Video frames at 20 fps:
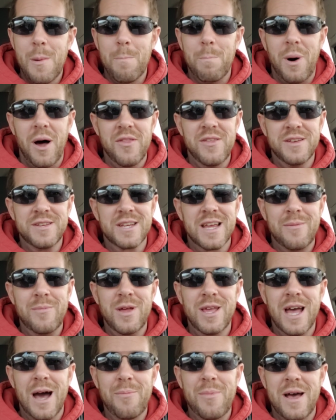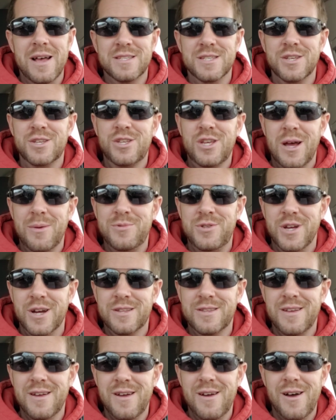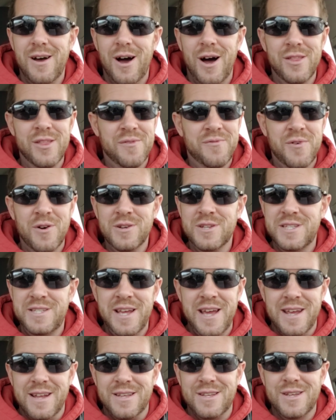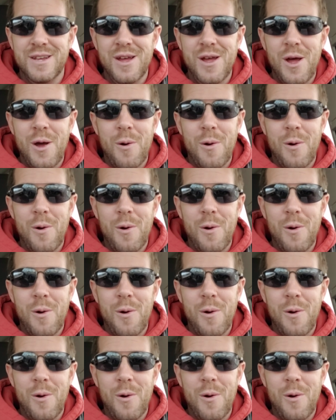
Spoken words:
by this coming up as a subject on the first date,